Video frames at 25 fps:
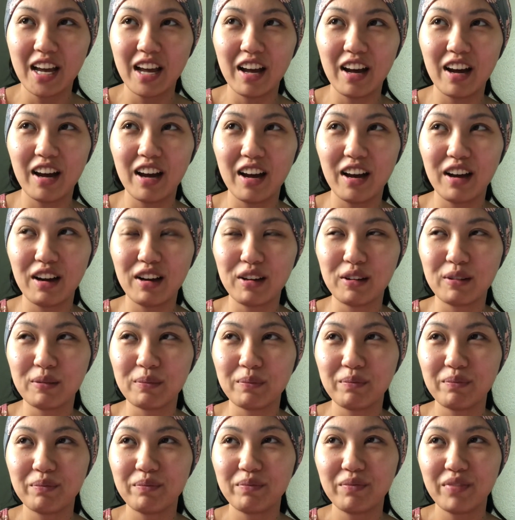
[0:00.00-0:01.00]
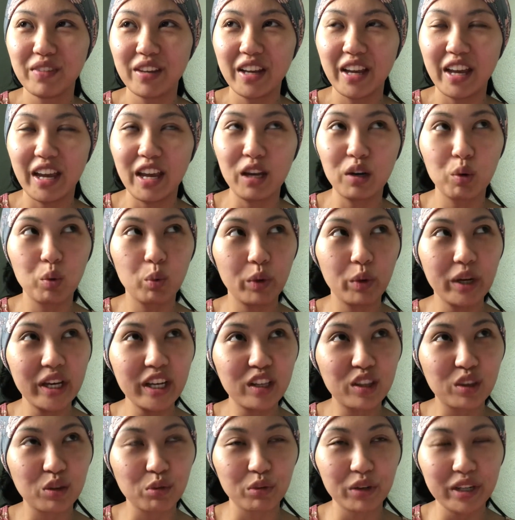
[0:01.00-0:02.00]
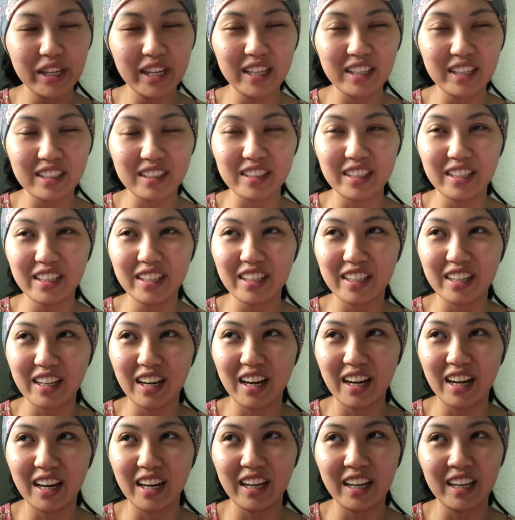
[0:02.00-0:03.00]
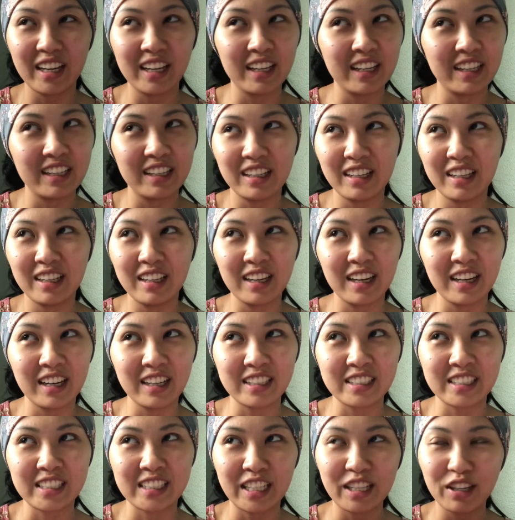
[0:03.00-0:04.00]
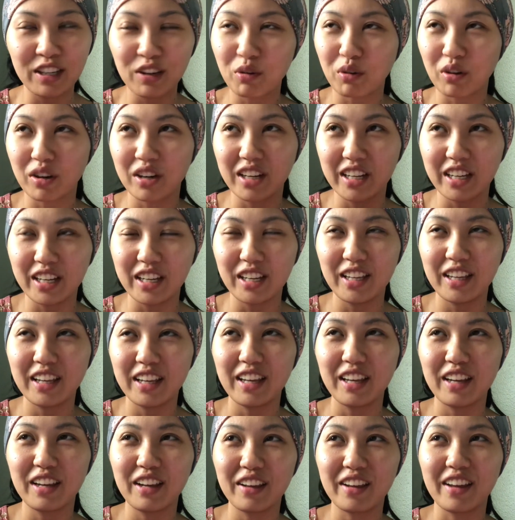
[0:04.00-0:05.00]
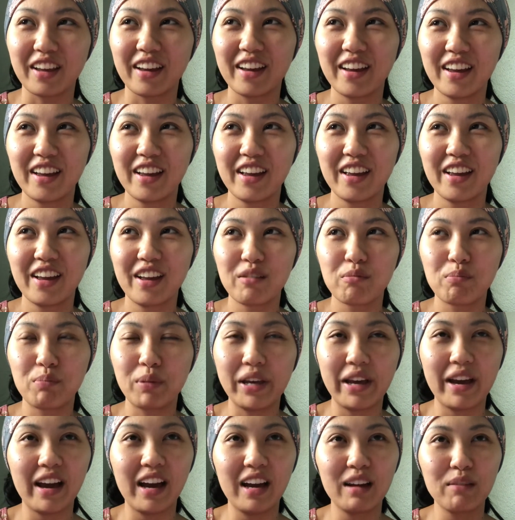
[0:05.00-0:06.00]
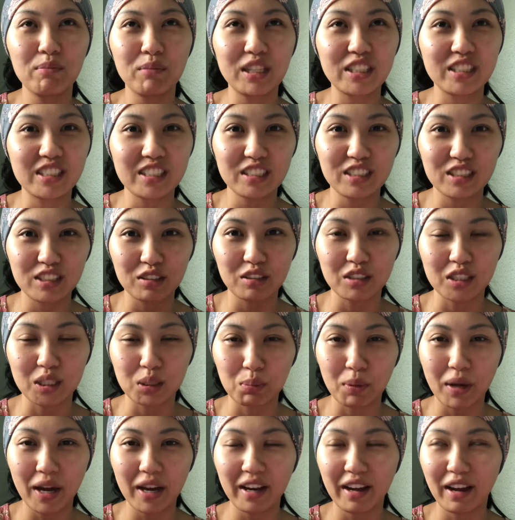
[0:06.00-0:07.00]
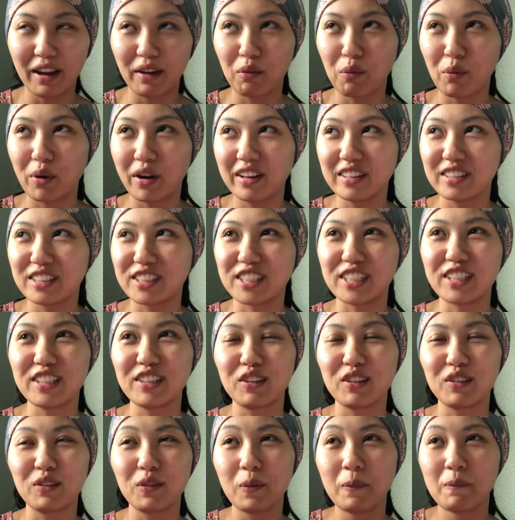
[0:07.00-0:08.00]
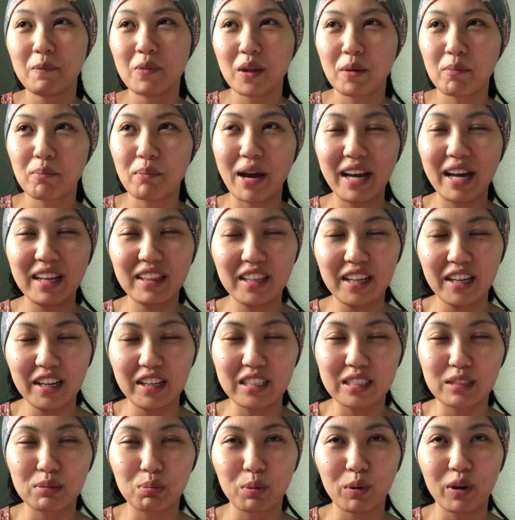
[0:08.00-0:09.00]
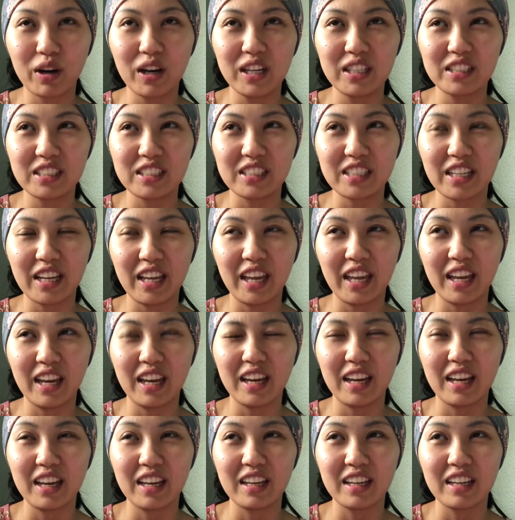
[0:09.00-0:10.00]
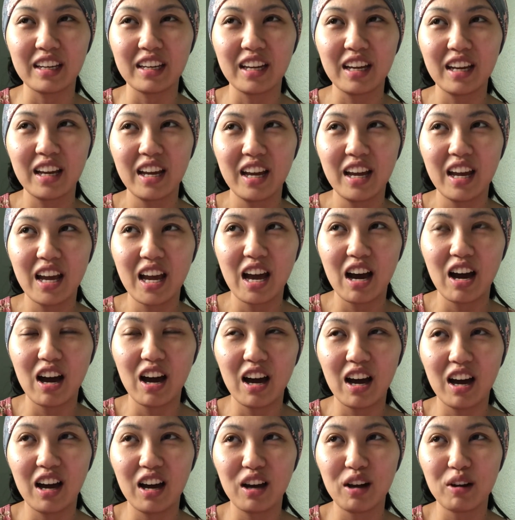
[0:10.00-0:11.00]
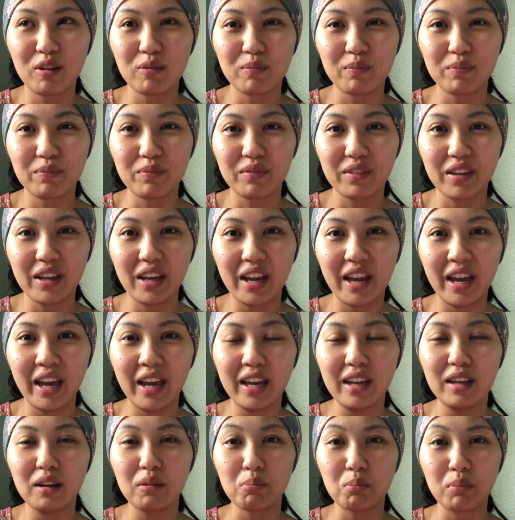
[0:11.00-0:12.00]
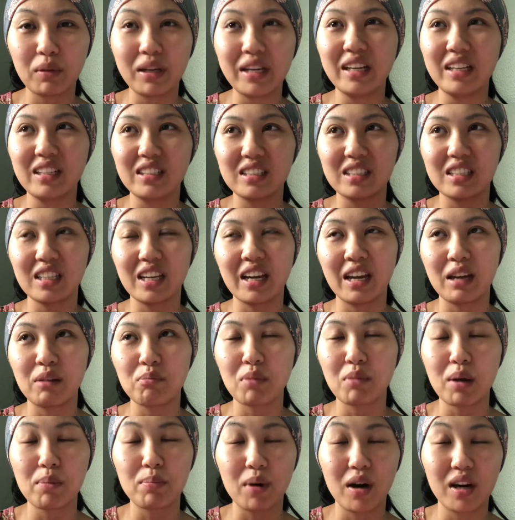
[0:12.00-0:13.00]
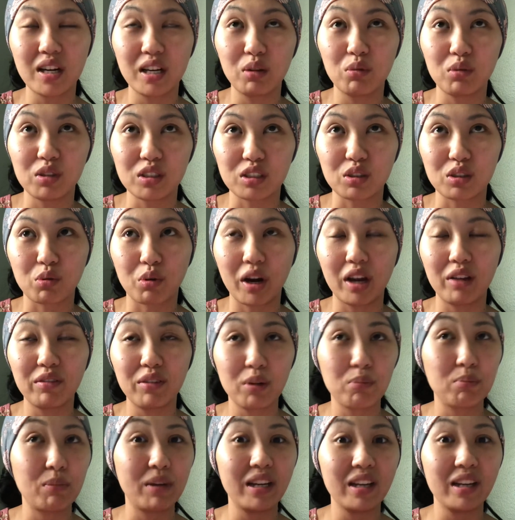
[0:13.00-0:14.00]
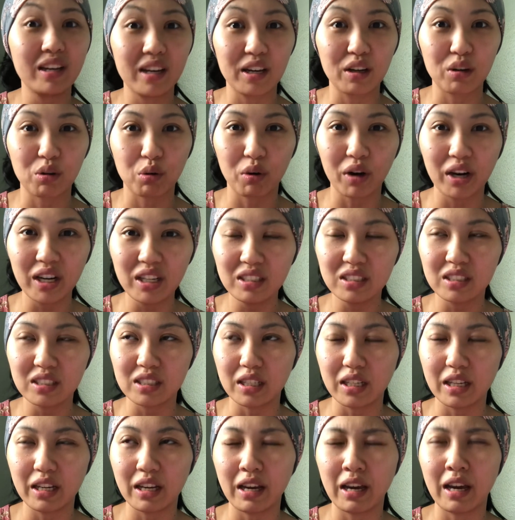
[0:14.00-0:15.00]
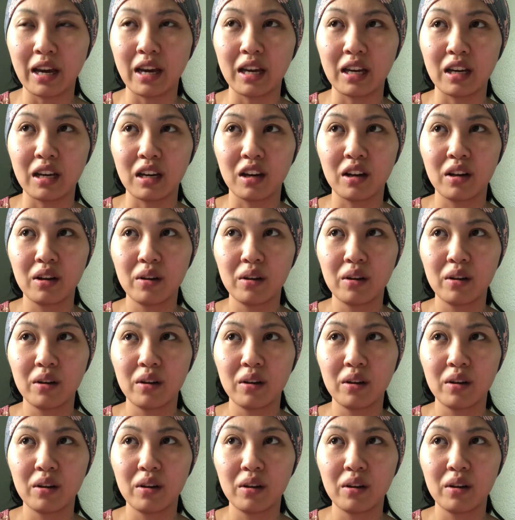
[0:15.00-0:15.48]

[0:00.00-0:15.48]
um, in week three i think i like secretly behind my sister's back i went to panda express and um, ate meat and my body was craving meat like crazy and